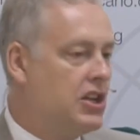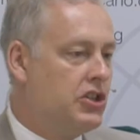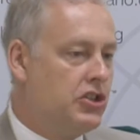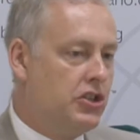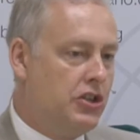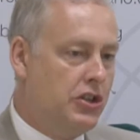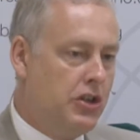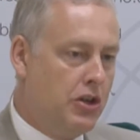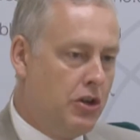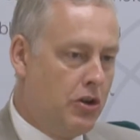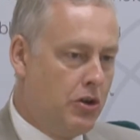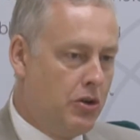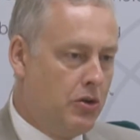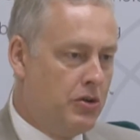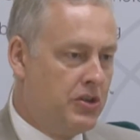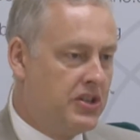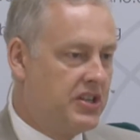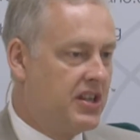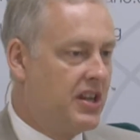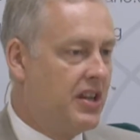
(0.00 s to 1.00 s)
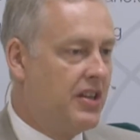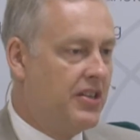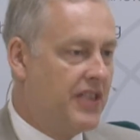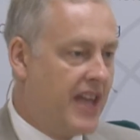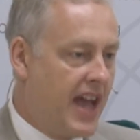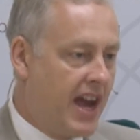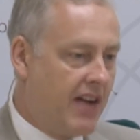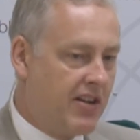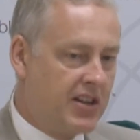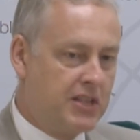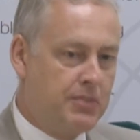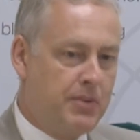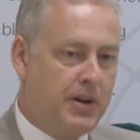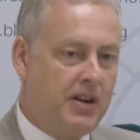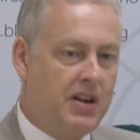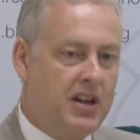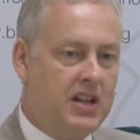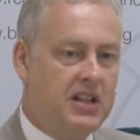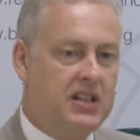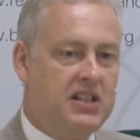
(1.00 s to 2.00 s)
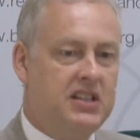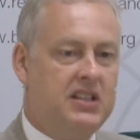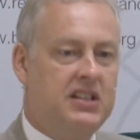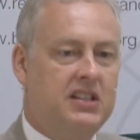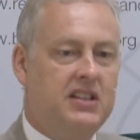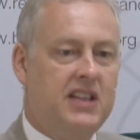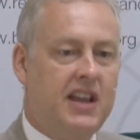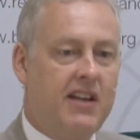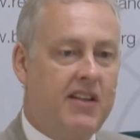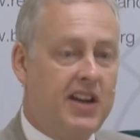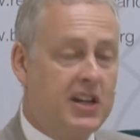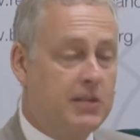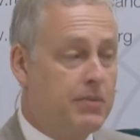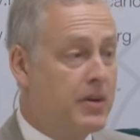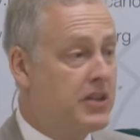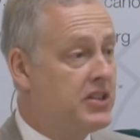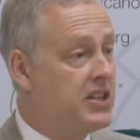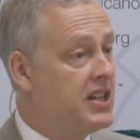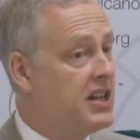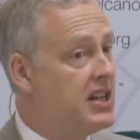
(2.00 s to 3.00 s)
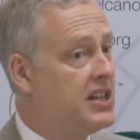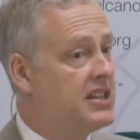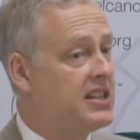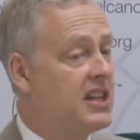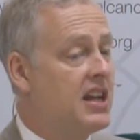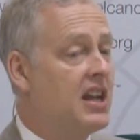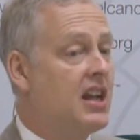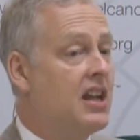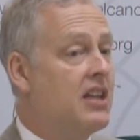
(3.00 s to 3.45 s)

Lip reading: to use their experience, their expertise,